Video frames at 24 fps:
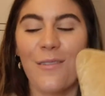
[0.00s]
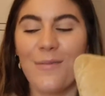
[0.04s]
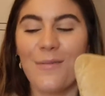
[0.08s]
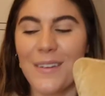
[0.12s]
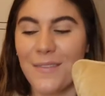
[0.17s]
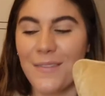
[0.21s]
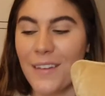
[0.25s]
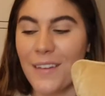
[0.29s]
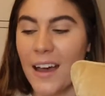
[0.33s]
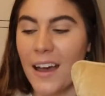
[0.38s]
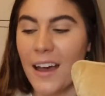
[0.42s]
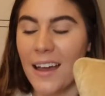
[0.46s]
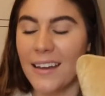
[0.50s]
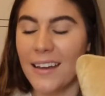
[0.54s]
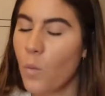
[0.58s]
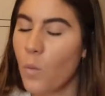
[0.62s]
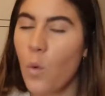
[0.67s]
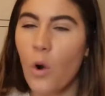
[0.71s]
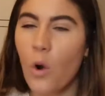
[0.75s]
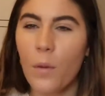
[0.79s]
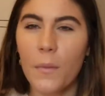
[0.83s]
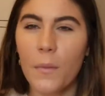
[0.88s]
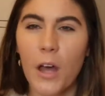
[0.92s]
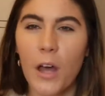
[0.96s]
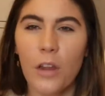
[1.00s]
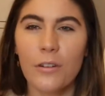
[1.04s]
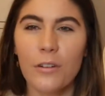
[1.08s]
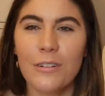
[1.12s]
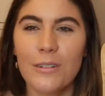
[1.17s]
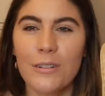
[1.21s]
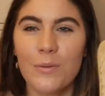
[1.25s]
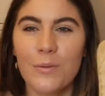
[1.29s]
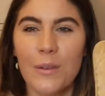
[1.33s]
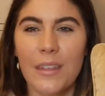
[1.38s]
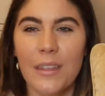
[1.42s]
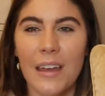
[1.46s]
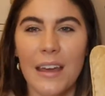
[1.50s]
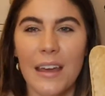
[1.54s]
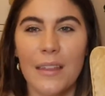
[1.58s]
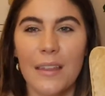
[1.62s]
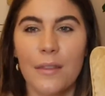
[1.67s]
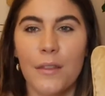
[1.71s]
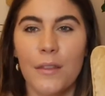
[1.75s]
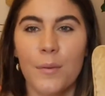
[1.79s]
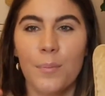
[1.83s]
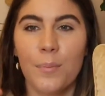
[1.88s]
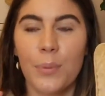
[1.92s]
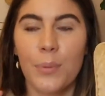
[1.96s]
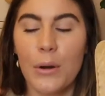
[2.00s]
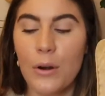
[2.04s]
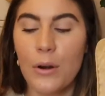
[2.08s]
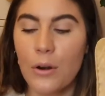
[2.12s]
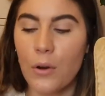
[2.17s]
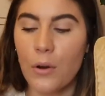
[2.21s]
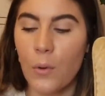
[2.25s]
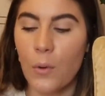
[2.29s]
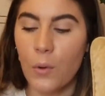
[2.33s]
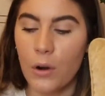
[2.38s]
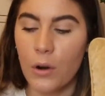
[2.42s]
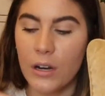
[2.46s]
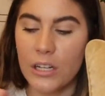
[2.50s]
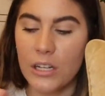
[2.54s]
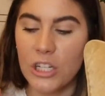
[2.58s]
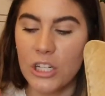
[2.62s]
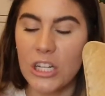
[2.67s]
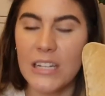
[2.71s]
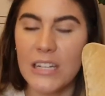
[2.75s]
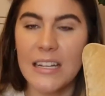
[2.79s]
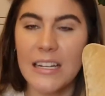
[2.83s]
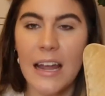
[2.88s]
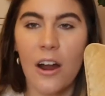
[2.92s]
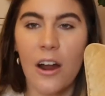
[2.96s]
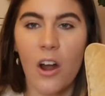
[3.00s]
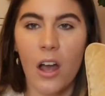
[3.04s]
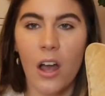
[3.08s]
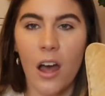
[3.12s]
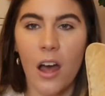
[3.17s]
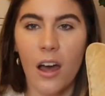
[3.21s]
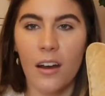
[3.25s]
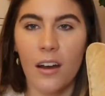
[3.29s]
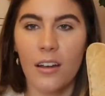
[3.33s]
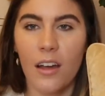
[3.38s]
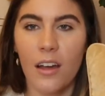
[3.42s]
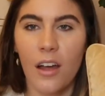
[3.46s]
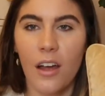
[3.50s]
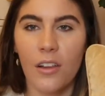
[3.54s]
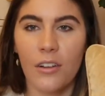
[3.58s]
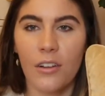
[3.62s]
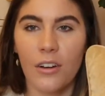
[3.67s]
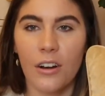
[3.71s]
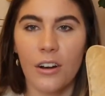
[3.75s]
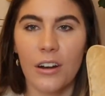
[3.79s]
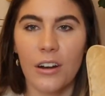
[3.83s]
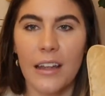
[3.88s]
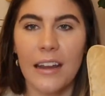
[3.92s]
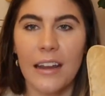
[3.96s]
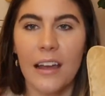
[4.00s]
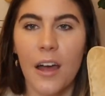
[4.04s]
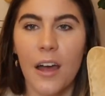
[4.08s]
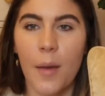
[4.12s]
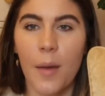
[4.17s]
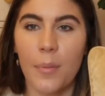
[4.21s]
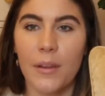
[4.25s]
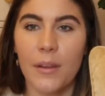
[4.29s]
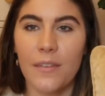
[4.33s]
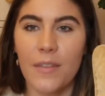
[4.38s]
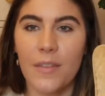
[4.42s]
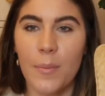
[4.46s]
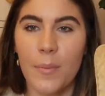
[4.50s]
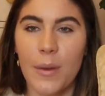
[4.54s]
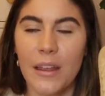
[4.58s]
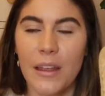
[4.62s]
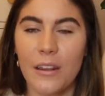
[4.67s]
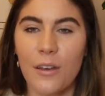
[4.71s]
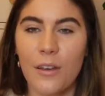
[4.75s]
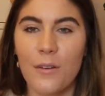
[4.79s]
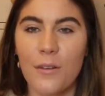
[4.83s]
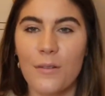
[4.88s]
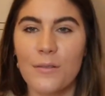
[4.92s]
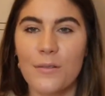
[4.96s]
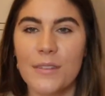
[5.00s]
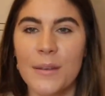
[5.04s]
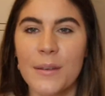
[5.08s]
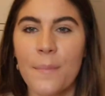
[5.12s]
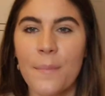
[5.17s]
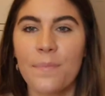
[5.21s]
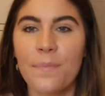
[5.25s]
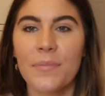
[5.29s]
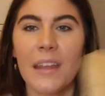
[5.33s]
we've got warm colors with like the burnt orangey terracotta color in a couple of the pillows,